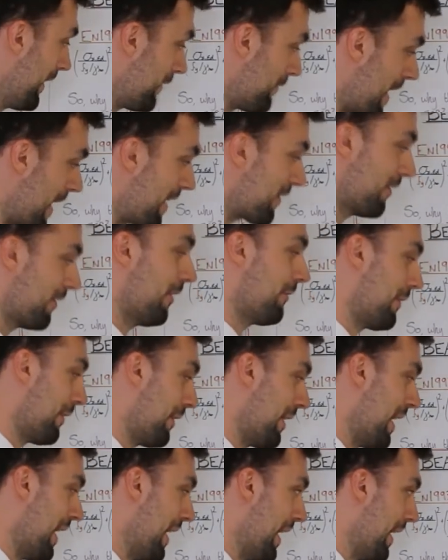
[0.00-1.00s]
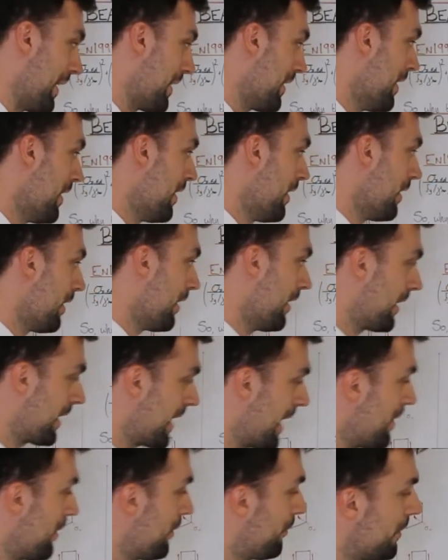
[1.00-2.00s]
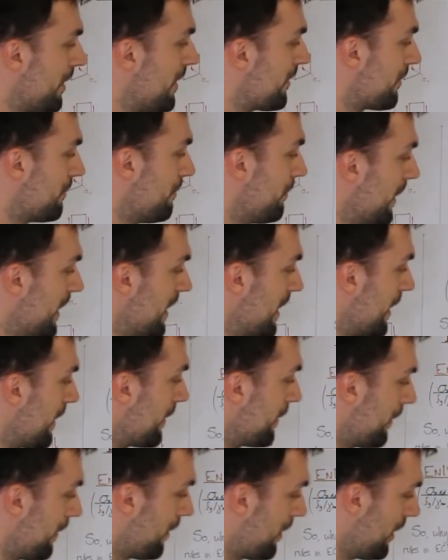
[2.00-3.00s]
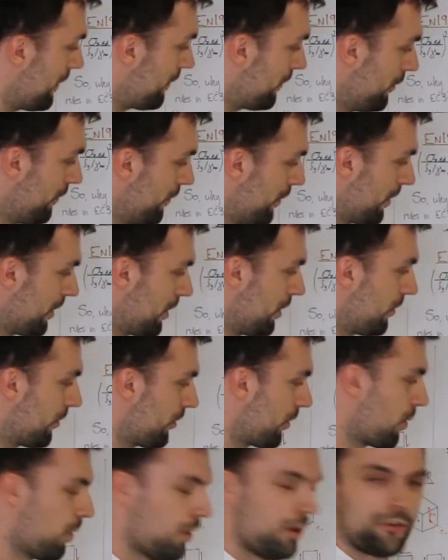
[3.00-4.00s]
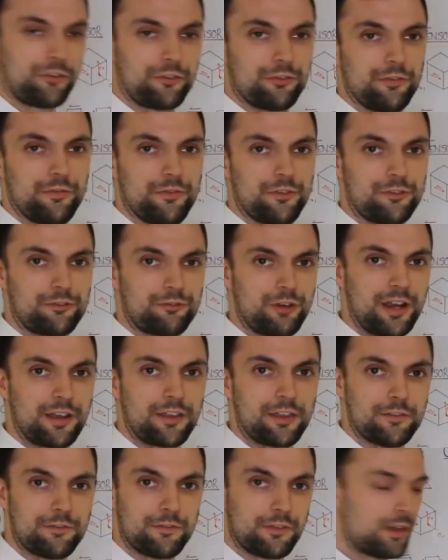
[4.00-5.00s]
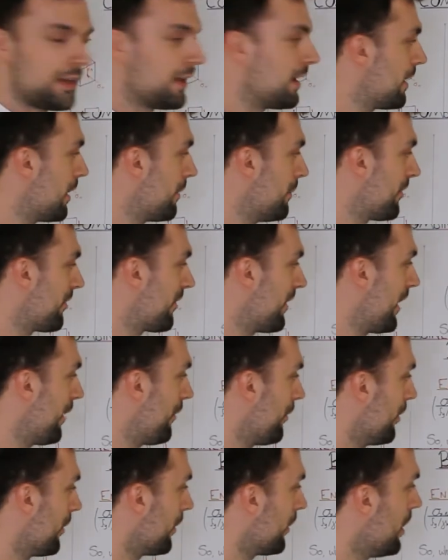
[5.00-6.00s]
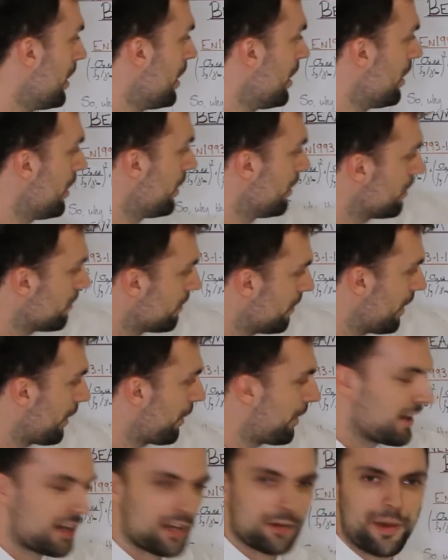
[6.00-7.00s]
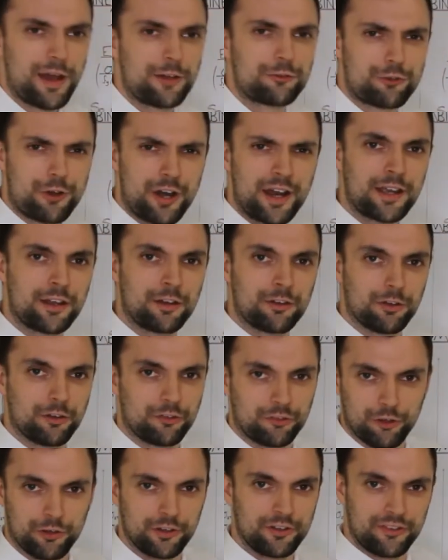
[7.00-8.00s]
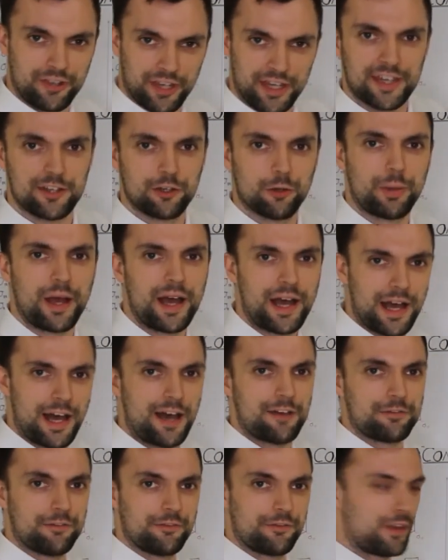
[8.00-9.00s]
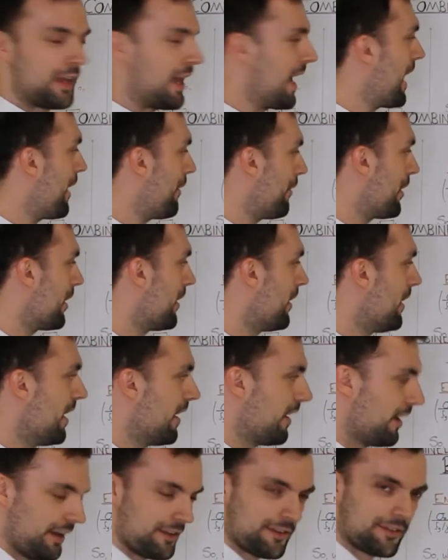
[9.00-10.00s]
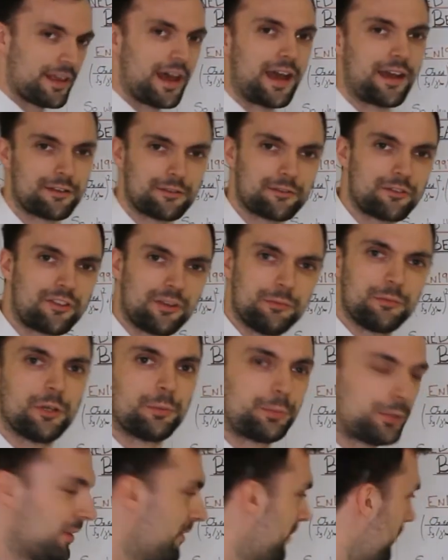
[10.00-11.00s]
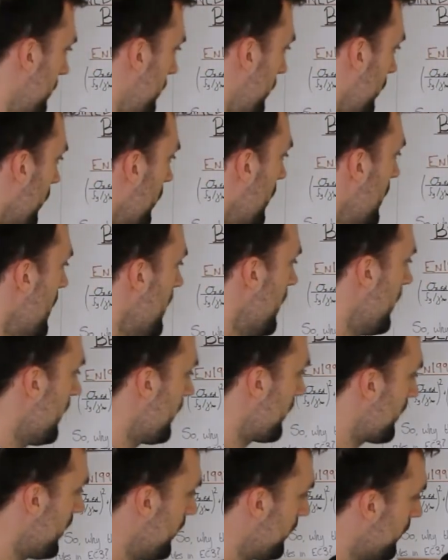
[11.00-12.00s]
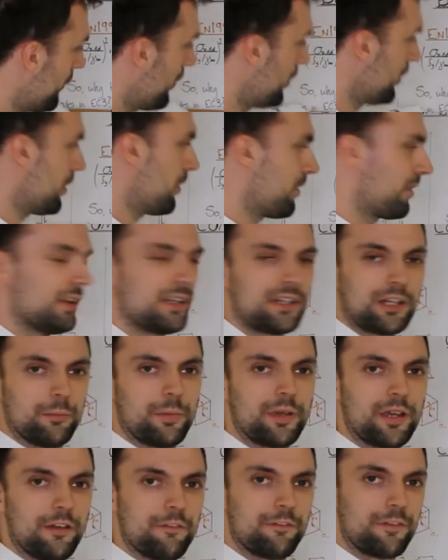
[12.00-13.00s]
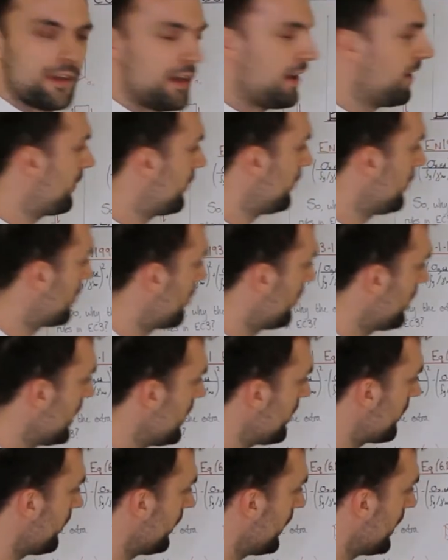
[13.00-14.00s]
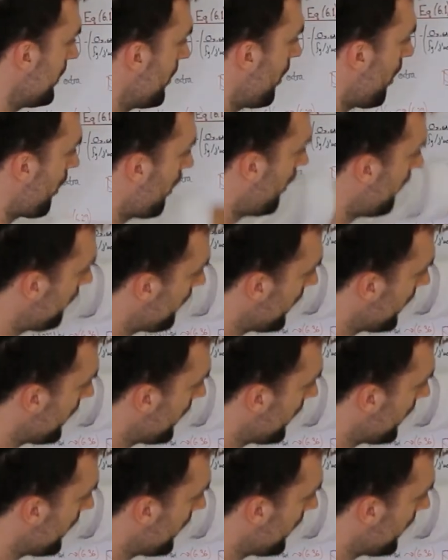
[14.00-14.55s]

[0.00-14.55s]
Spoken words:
if that's not very high. Again, the reason being that if you've only used a quarter of the strength of the material, well, think about triangles only taking up half of the area. It's that similar principle, is that if you've only used a little bit of this, you could easily knock off